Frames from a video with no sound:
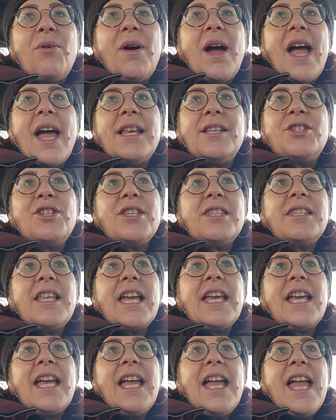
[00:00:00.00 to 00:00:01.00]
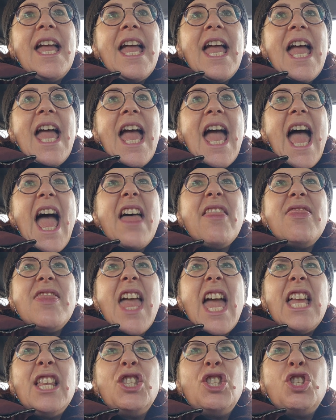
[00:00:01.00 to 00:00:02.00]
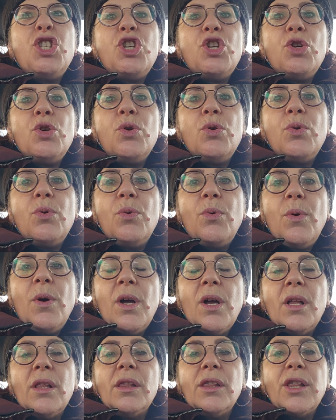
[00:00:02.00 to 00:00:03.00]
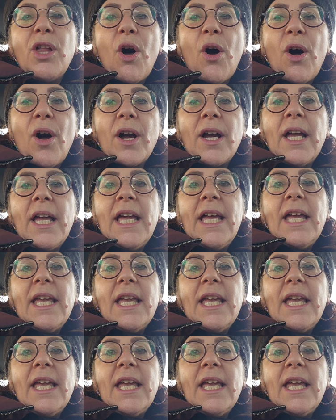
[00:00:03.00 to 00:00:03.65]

and then 2 long